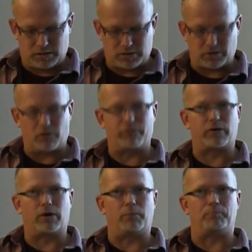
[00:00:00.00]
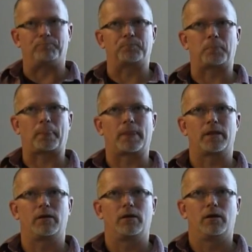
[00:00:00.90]
to go from
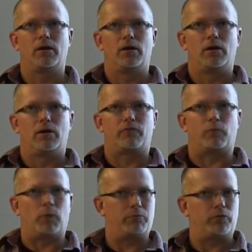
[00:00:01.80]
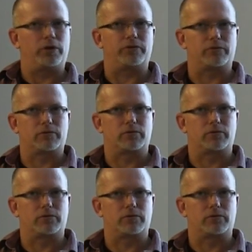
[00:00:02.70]
from 1. Point,